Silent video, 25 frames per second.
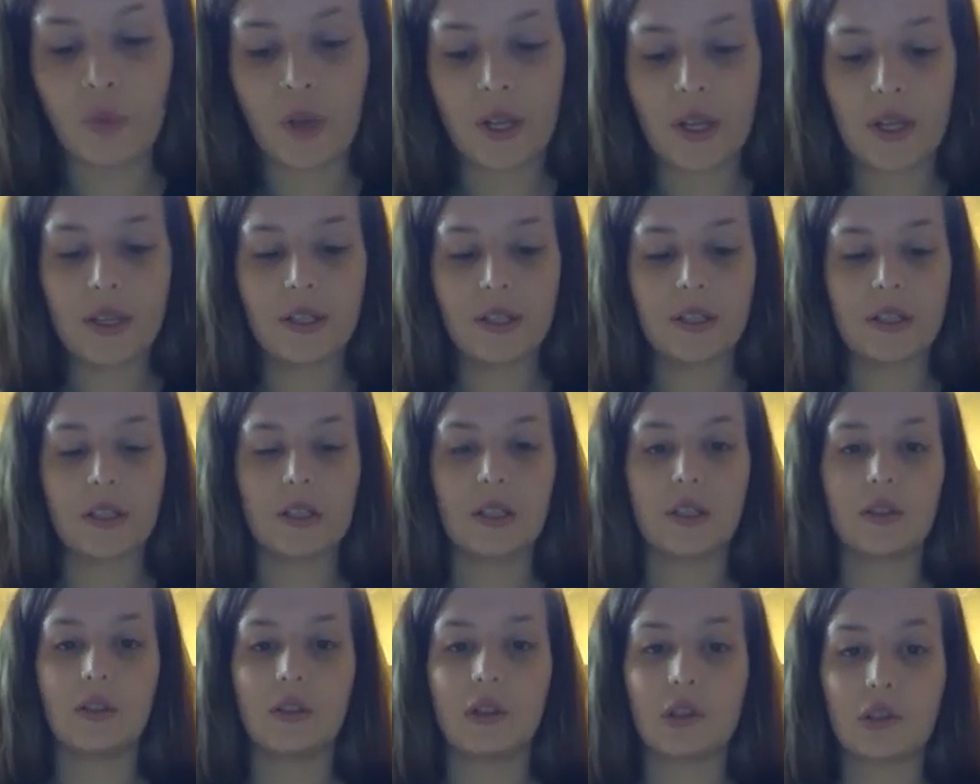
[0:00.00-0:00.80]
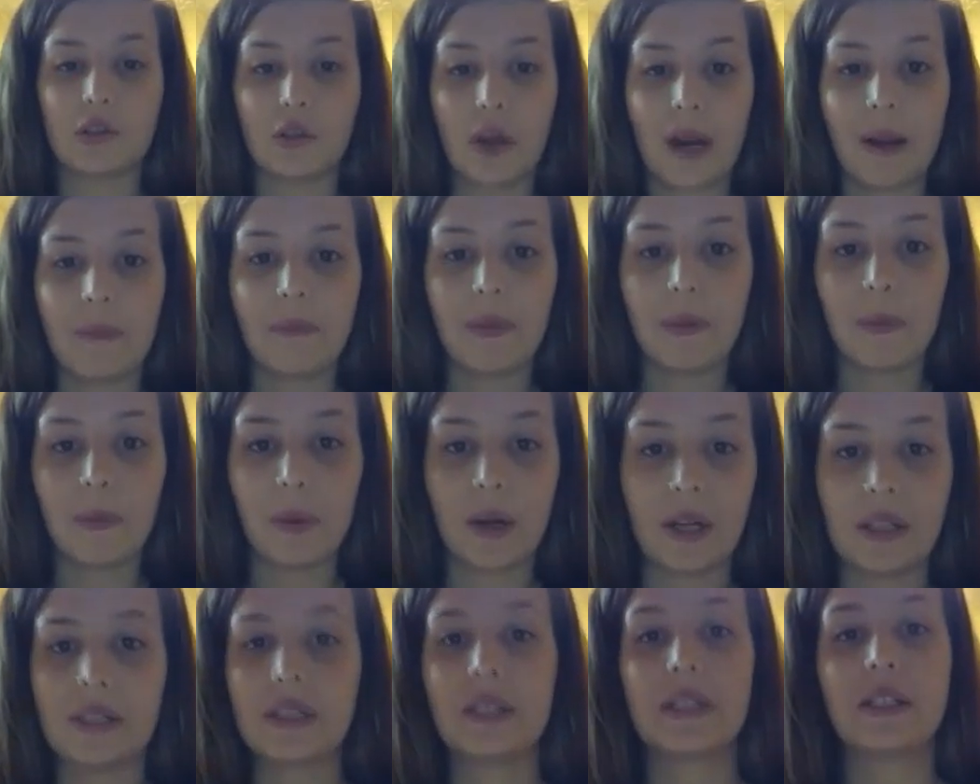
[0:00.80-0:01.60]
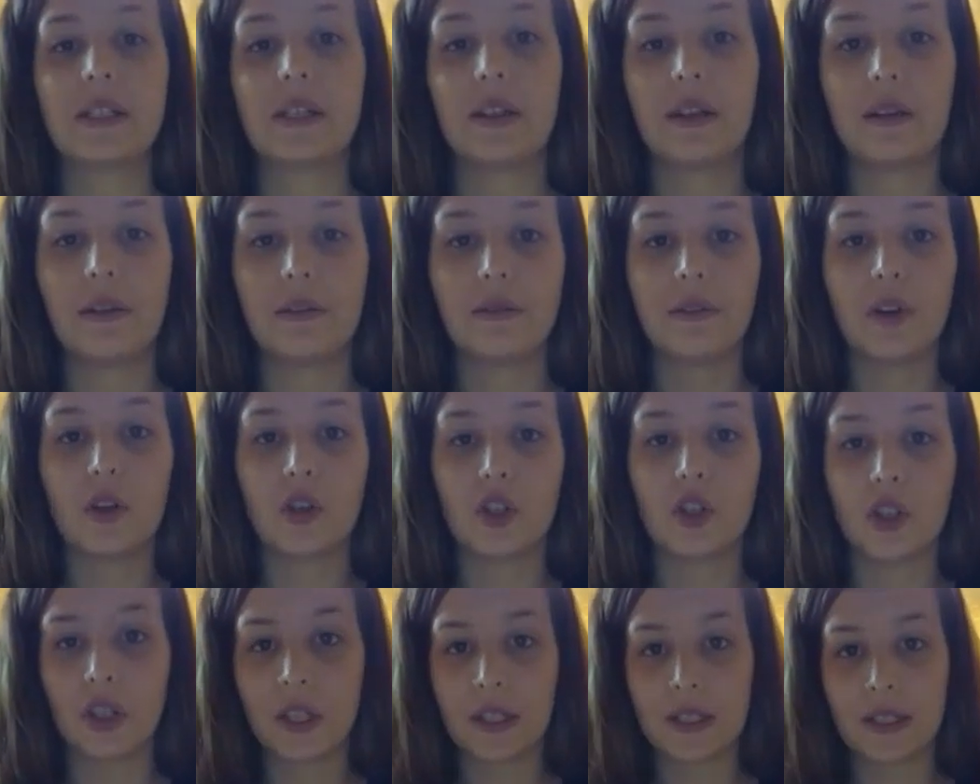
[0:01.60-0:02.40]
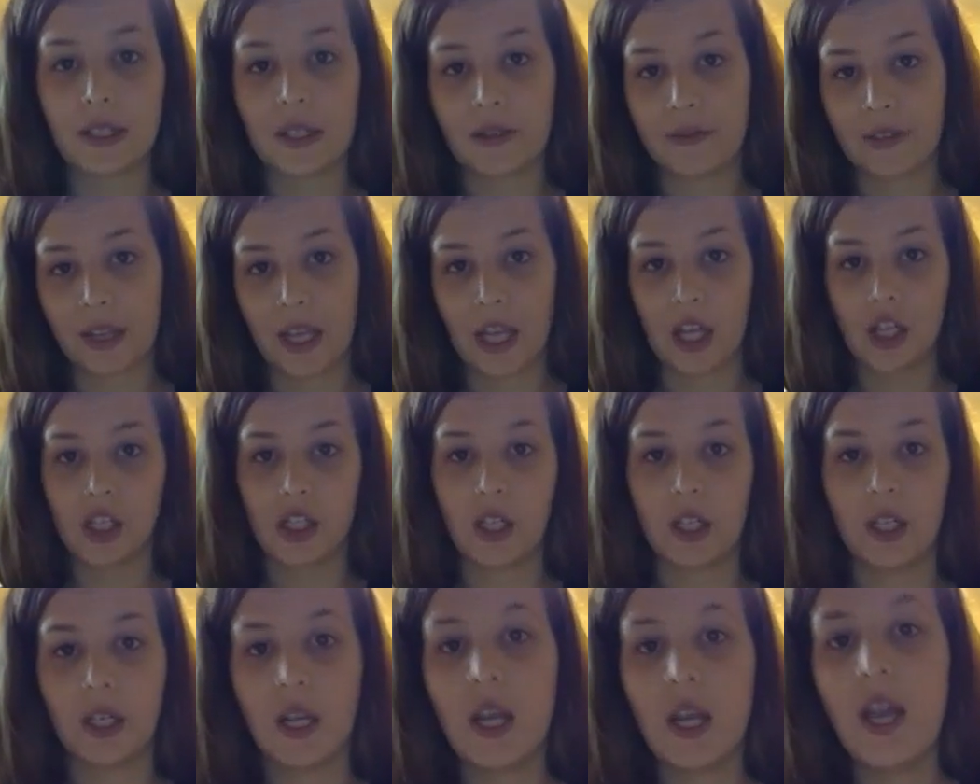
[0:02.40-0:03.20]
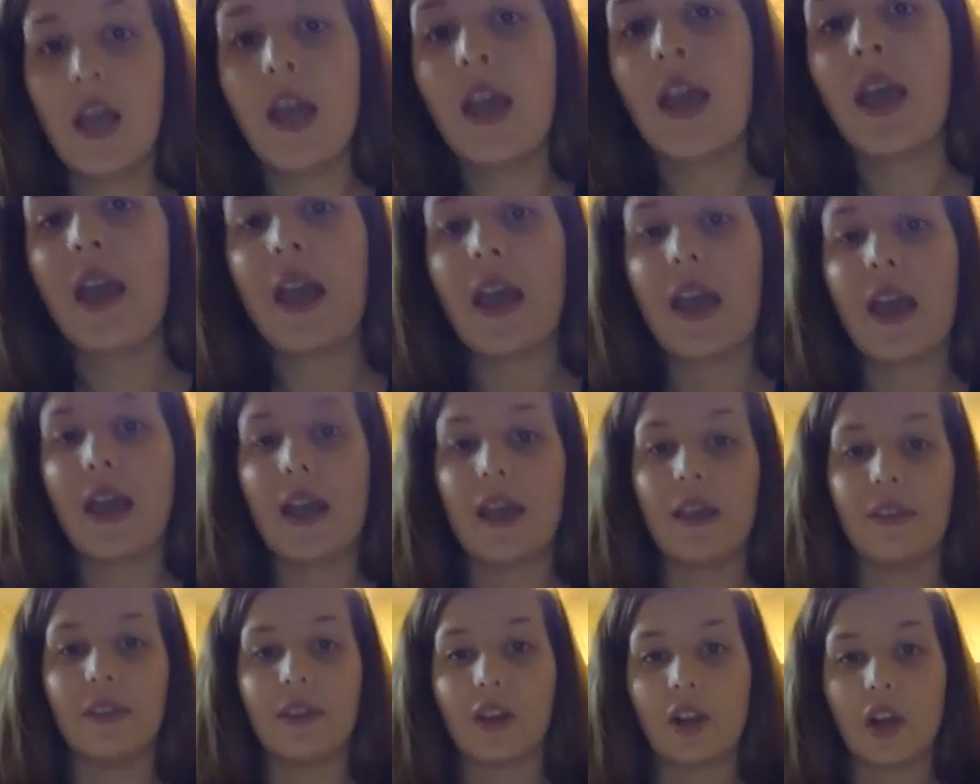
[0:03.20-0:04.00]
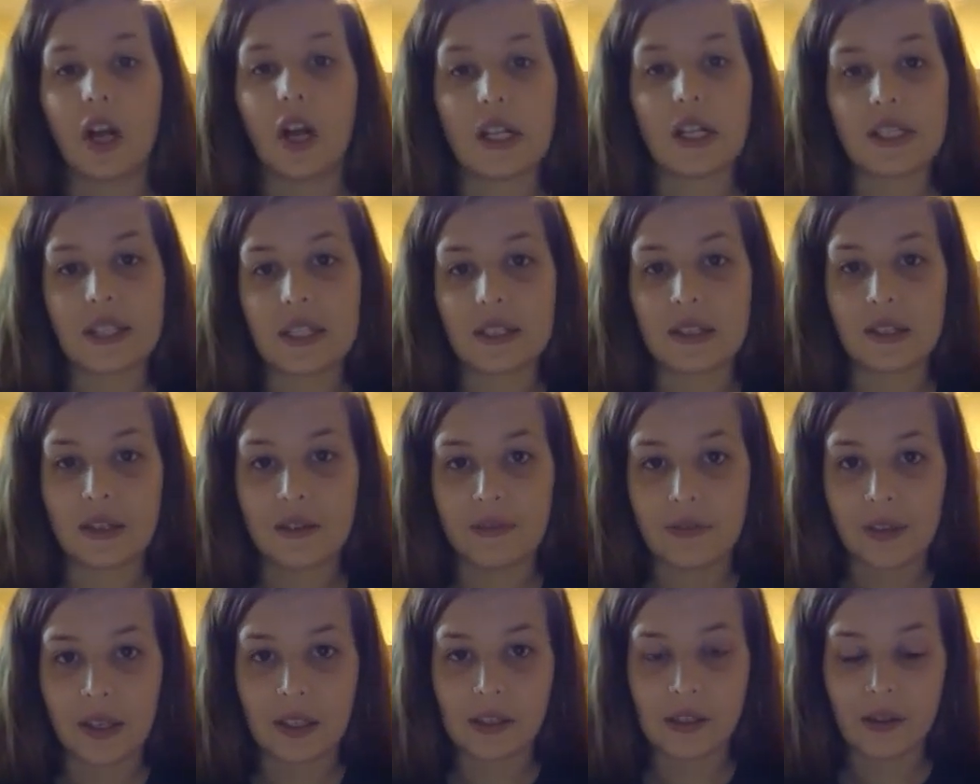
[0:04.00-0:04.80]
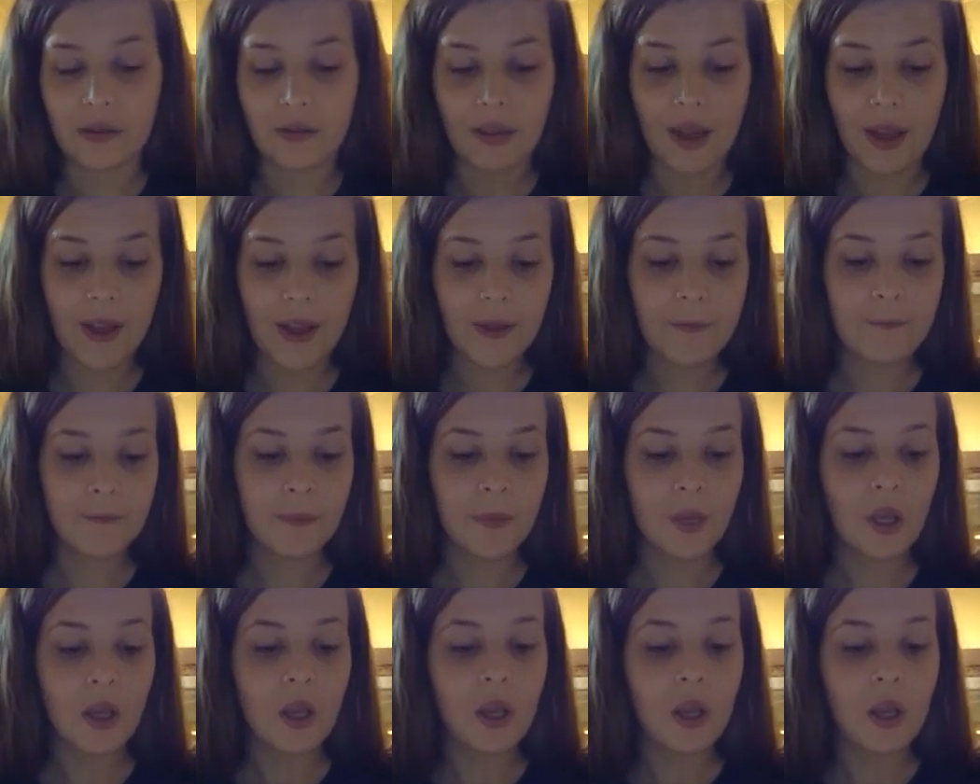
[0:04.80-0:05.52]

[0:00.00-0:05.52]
was to describe the process of ocean acidification and the causes and effects of that.